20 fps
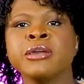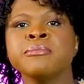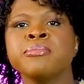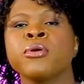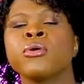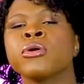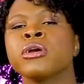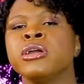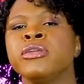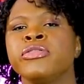
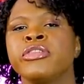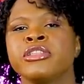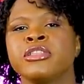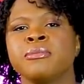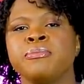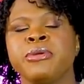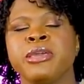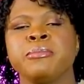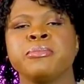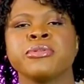important that
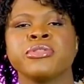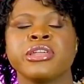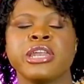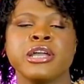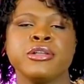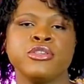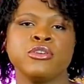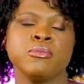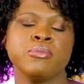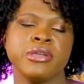the people that
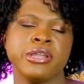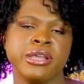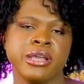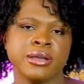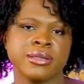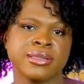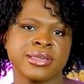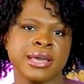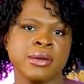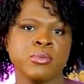I do
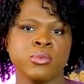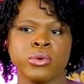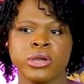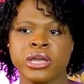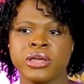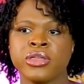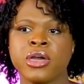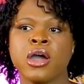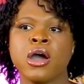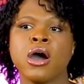BDSM
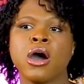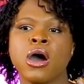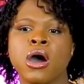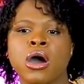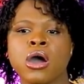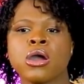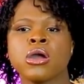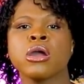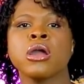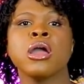with
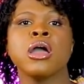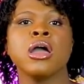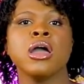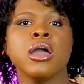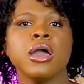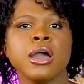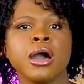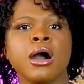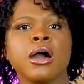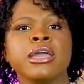are
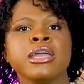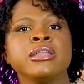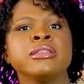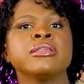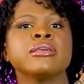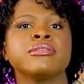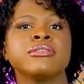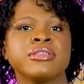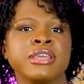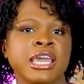
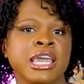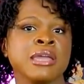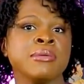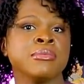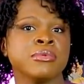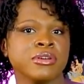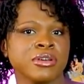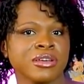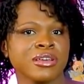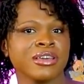in the
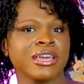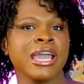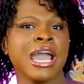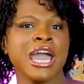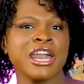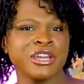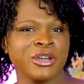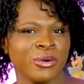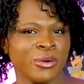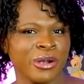same
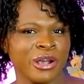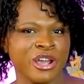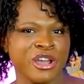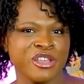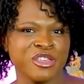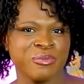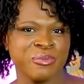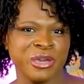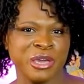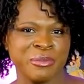category
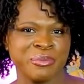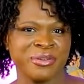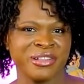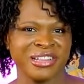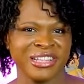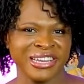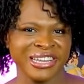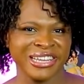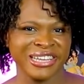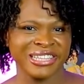as me
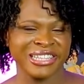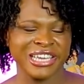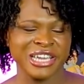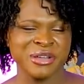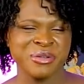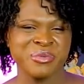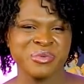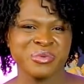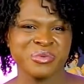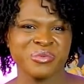
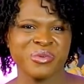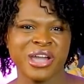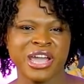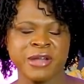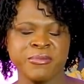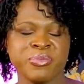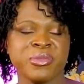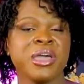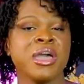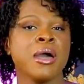politically,
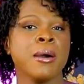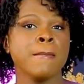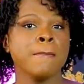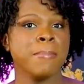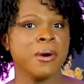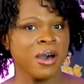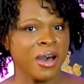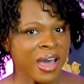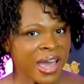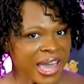right?
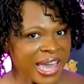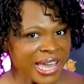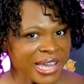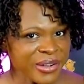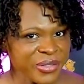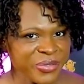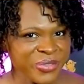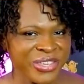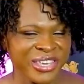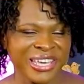
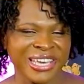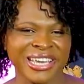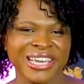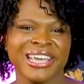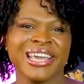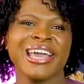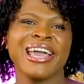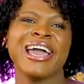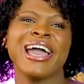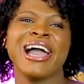But
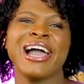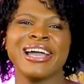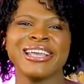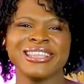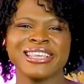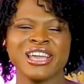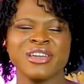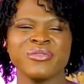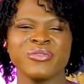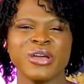
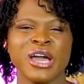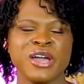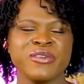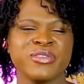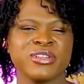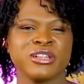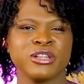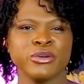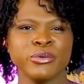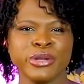as
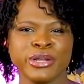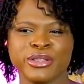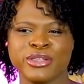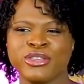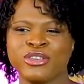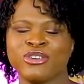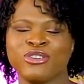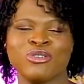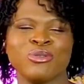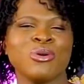I've alluded
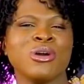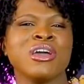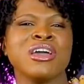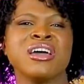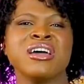to,